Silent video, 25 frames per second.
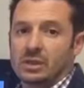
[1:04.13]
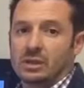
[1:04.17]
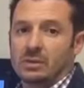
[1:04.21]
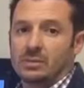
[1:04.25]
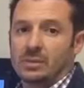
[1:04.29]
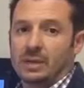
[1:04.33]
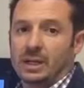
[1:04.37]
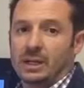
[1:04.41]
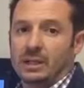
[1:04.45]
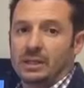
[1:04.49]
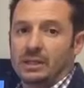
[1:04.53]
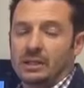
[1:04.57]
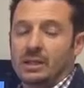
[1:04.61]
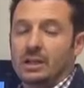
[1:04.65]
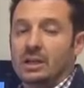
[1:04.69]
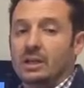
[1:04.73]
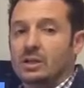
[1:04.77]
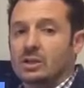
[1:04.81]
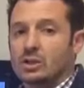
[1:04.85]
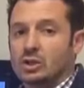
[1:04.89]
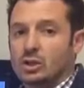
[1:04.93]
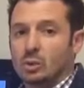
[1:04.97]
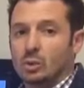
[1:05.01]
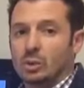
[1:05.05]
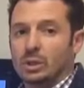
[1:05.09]
Autopilot
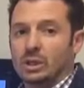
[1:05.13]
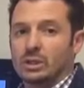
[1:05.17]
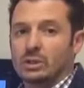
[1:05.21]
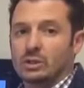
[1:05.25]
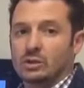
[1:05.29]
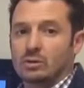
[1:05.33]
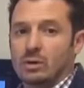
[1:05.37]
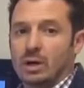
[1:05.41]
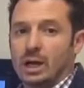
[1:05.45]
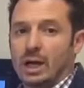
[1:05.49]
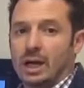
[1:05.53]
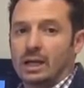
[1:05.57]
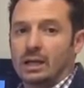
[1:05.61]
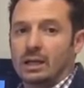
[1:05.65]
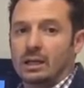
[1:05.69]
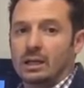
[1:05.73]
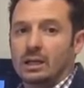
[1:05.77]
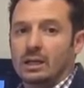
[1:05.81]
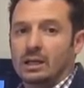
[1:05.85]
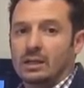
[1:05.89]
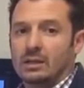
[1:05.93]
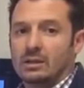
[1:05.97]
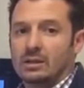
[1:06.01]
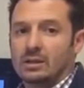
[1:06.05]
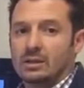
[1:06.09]
so we can track
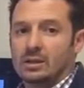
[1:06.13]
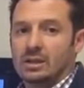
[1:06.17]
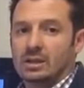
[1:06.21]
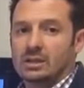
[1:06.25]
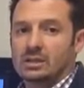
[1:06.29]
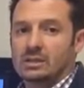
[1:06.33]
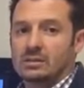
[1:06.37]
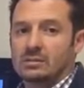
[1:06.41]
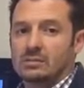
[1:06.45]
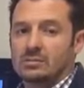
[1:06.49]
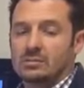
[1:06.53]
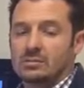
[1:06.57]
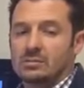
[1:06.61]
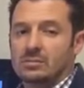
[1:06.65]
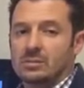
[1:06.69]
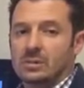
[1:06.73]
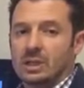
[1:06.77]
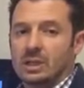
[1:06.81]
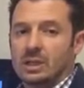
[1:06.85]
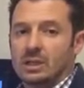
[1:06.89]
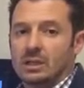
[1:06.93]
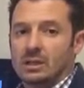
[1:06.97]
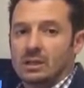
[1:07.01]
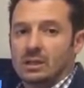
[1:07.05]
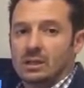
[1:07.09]
the custom
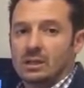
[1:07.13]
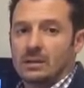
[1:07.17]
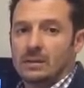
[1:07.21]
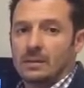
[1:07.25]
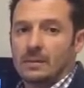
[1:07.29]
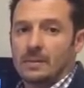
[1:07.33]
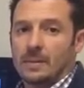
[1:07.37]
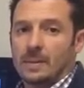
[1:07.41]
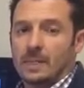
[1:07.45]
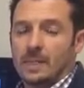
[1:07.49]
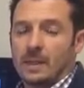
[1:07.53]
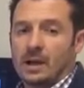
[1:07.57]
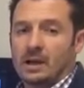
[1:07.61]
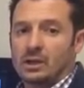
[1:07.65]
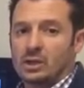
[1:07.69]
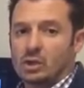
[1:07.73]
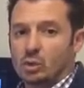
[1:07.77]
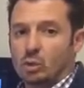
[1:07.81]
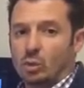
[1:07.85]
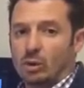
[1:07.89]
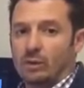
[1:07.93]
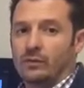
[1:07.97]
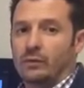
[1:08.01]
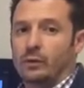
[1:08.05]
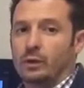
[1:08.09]

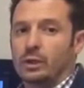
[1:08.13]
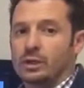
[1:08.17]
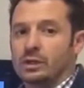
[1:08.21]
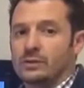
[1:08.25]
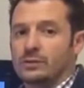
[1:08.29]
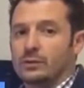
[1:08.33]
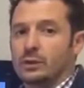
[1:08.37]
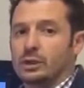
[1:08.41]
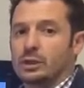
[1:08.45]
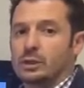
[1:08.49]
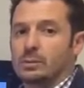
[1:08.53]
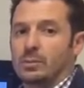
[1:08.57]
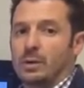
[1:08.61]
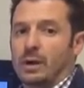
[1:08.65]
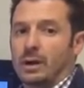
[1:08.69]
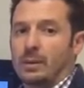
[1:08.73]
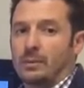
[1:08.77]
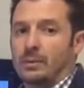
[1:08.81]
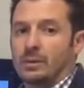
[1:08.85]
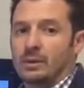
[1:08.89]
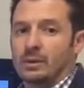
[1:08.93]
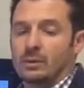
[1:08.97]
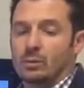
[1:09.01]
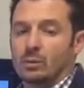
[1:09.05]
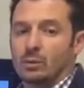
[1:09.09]
square footage for each
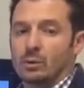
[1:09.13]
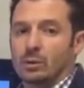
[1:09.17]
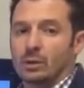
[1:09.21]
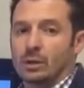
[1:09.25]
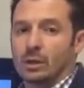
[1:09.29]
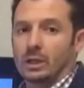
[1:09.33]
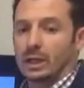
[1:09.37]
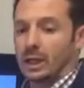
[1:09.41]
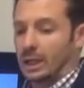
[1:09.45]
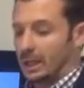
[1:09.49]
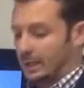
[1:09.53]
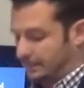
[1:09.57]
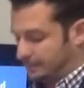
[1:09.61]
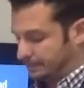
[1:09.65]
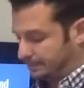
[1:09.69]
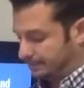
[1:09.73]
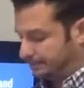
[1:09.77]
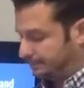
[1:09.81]
property that we're looking at.